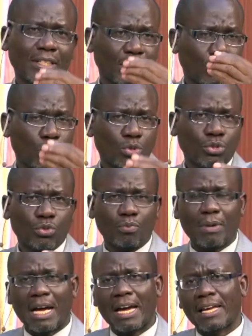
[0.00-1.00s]
and goes to
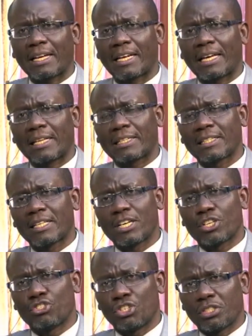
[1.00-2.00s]
buy a land,
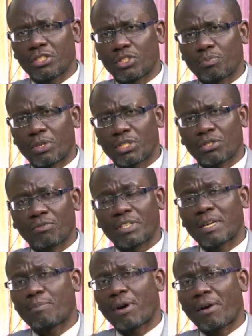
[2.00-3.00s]
Jesus speaks of
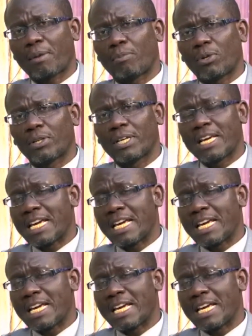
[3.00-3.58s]
in a parable.